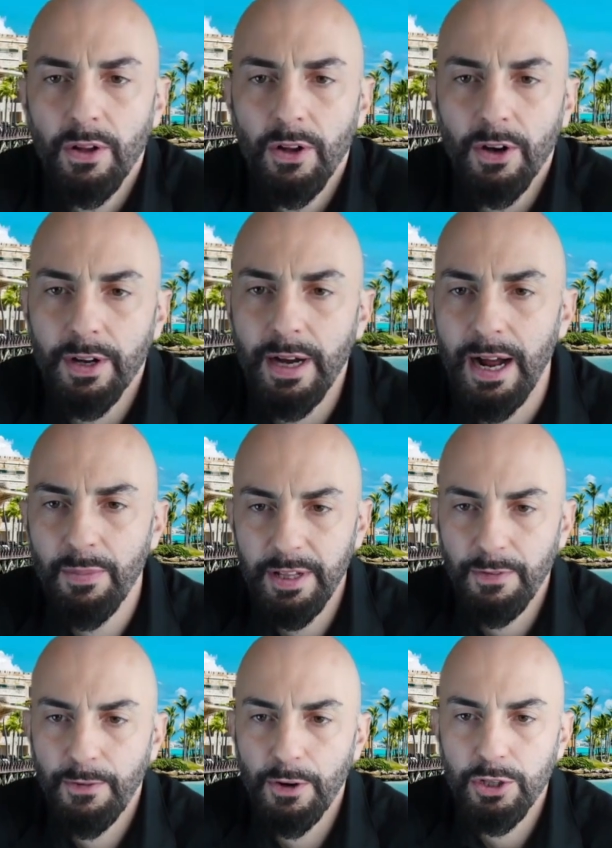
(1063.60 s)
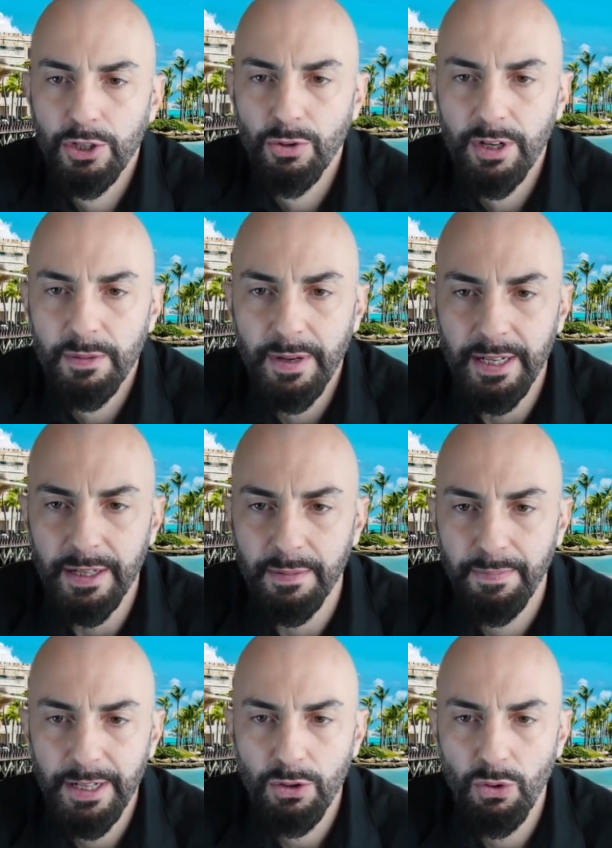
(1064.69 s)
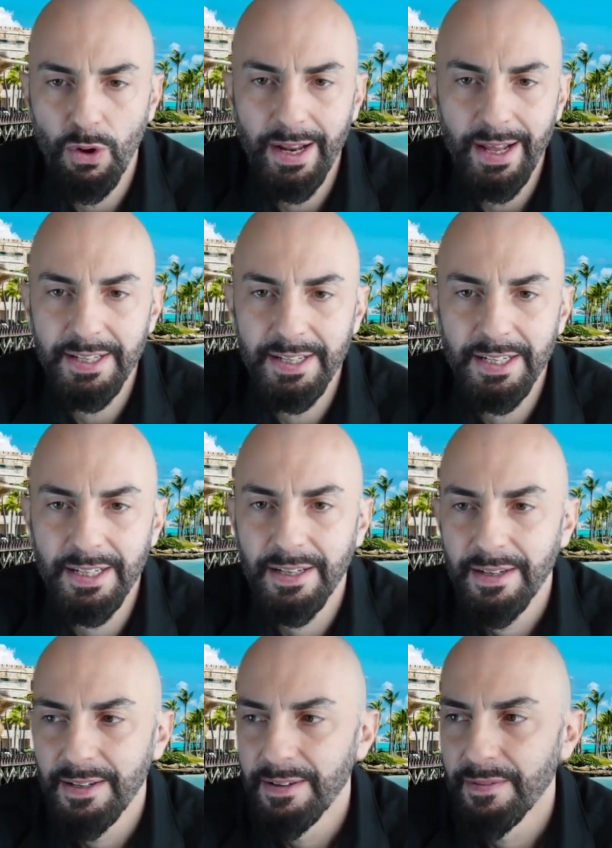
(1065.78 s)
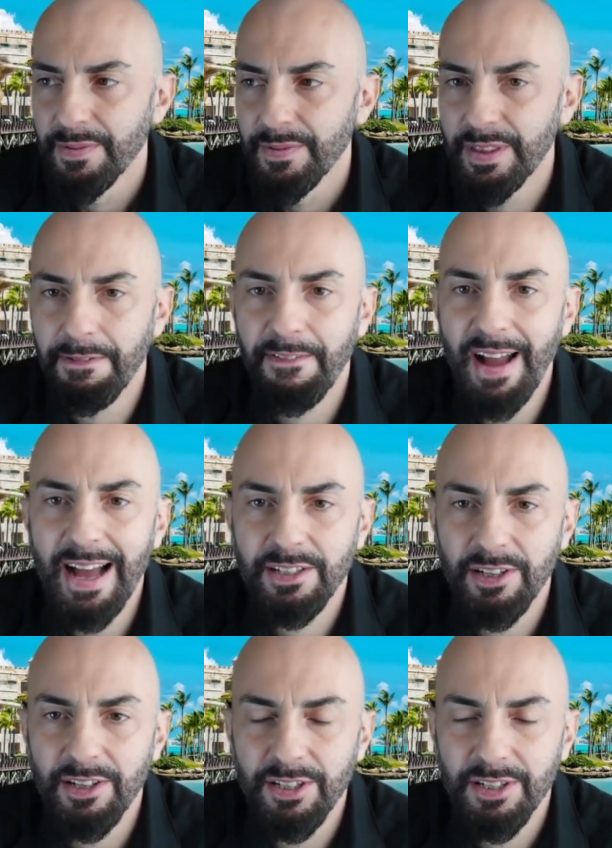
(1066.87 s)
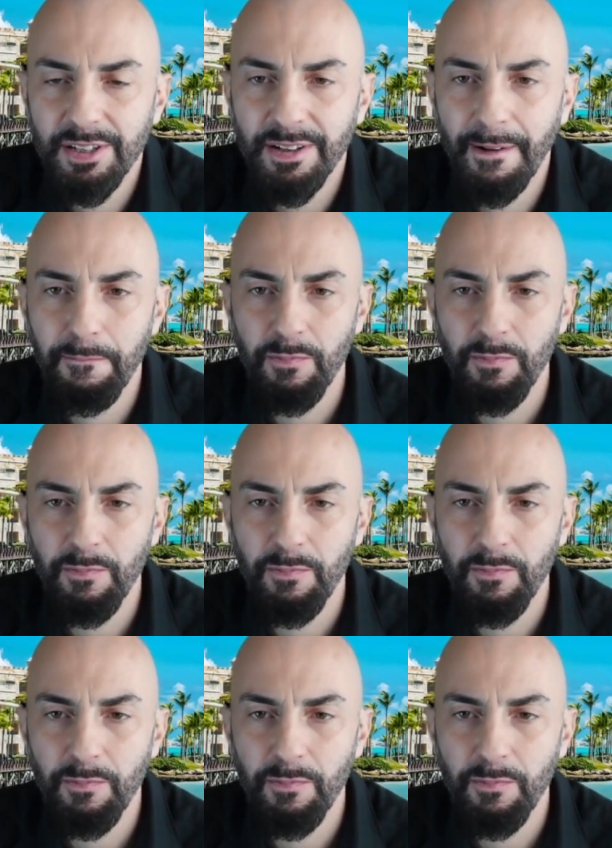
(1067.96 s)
look, I'll be the first to admit, Bitcoin isn't the fastest